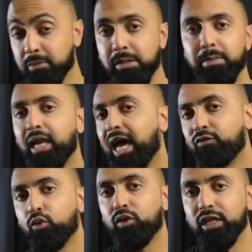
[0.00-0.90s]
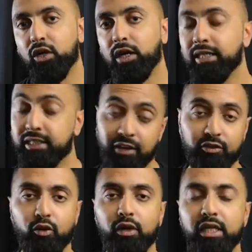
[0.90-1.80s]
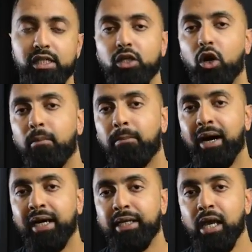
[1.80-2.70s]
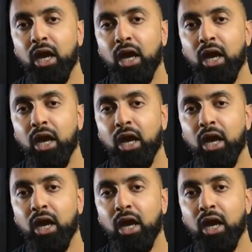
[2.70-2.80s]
Some people have already got it. I've currently got mine.